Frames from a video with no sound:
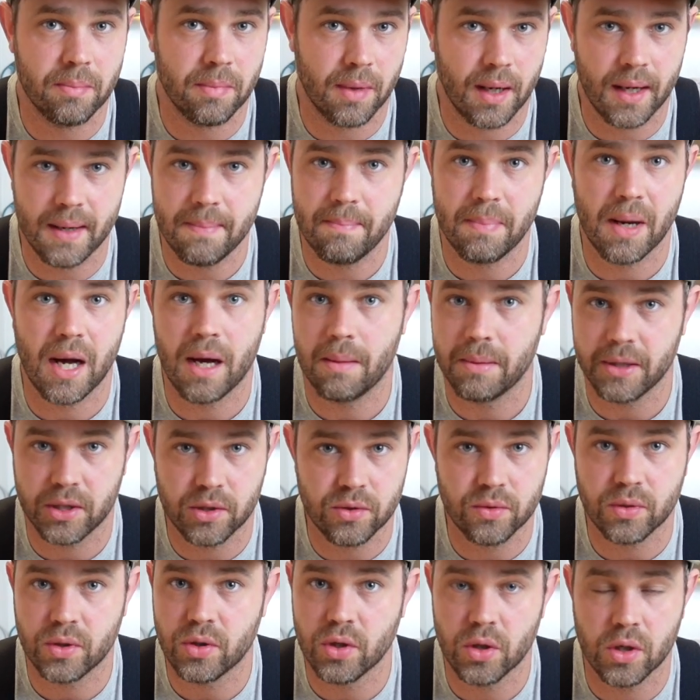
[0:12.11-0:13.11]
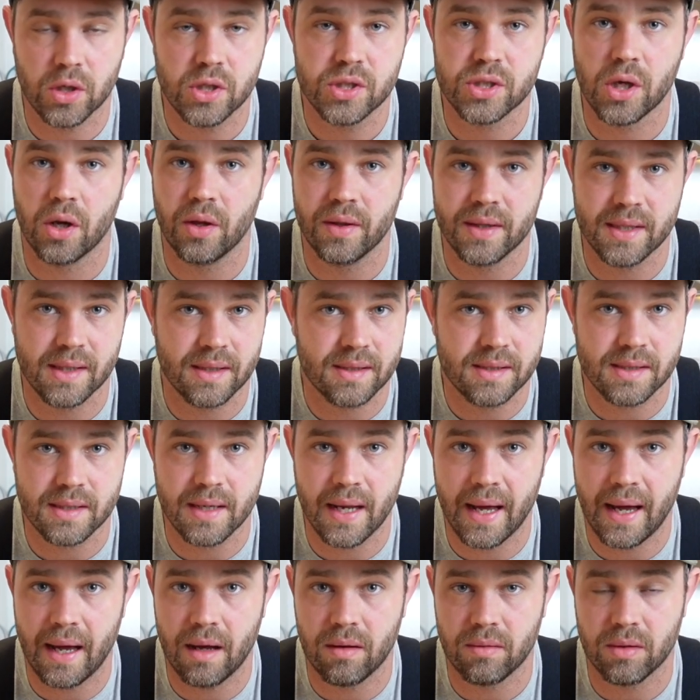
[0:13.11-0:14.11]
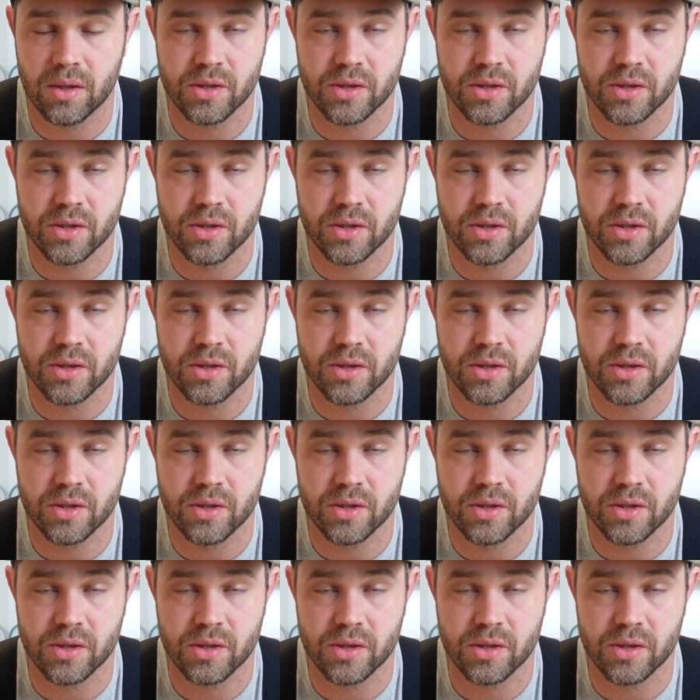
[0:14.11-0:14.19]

my barbecue cooks on the internet,